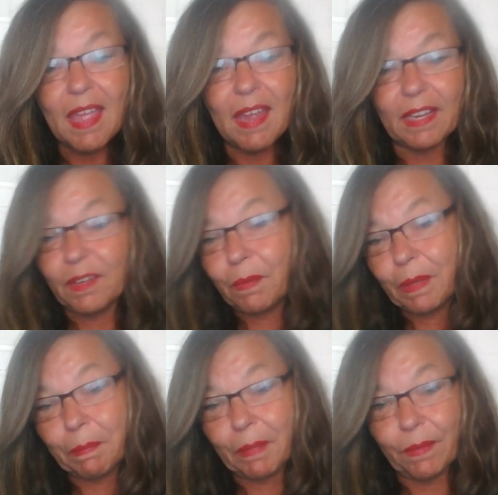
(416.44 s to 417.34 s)
And I don't
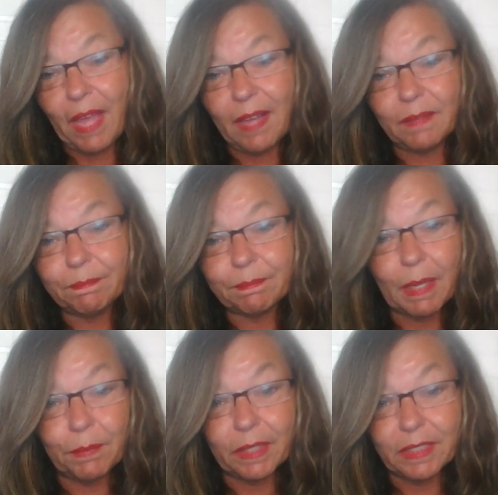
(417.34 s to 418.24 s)
want to blow that.
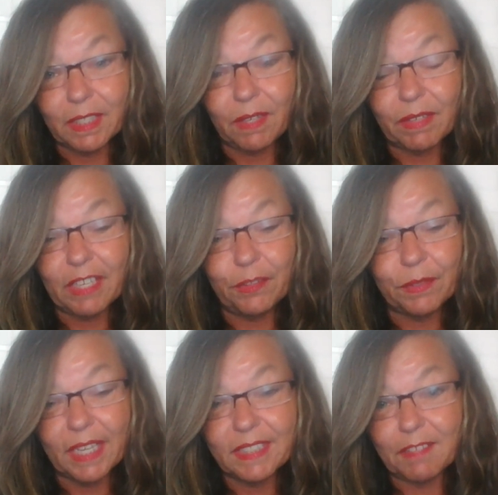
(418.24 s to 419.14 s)
I really don't. And you
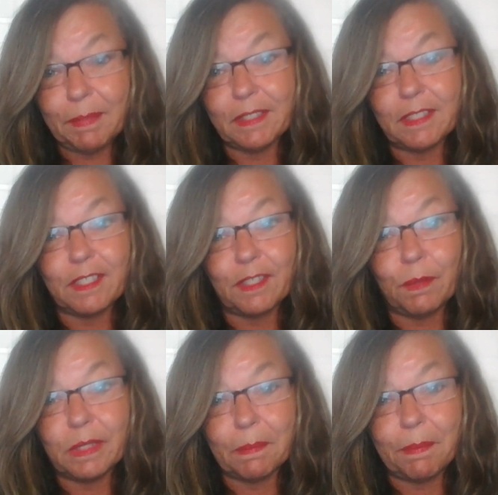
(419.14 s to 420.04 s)
guys have been
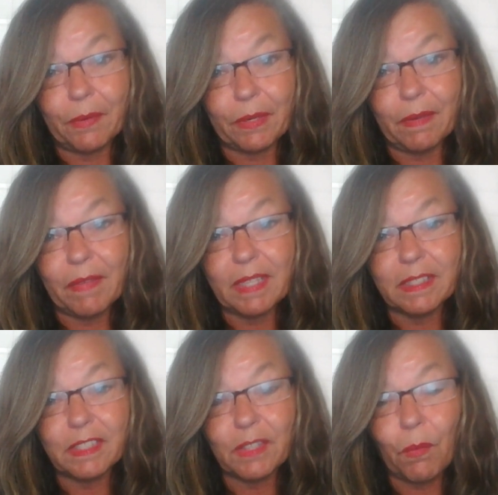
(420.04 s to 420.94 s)
so supportive
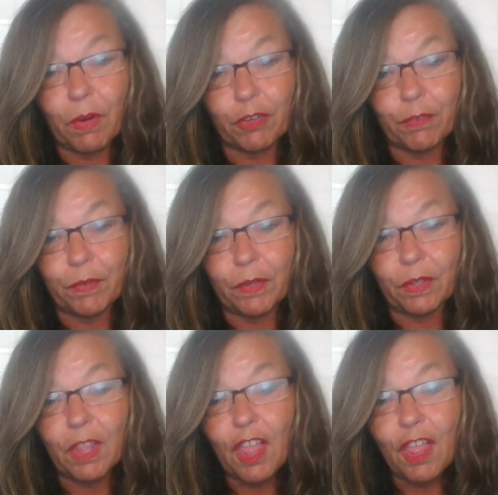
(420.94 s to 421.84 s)
and so
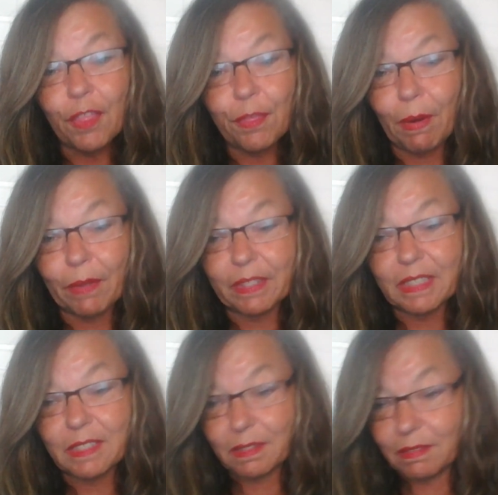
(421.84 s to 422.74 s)
wonderful throughout
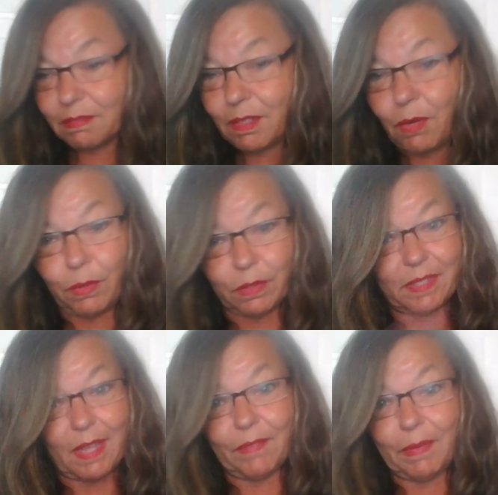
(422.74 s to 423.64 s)
this whole
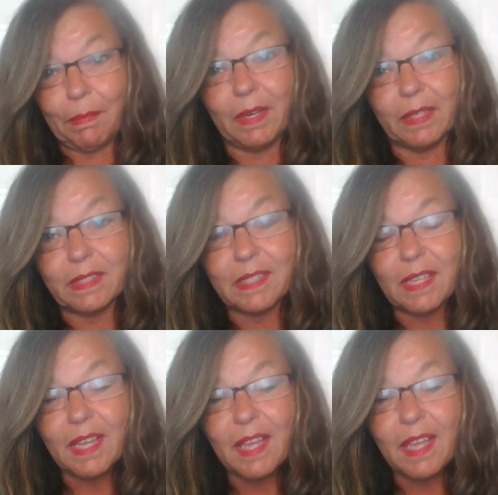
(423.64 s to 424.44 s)
7 months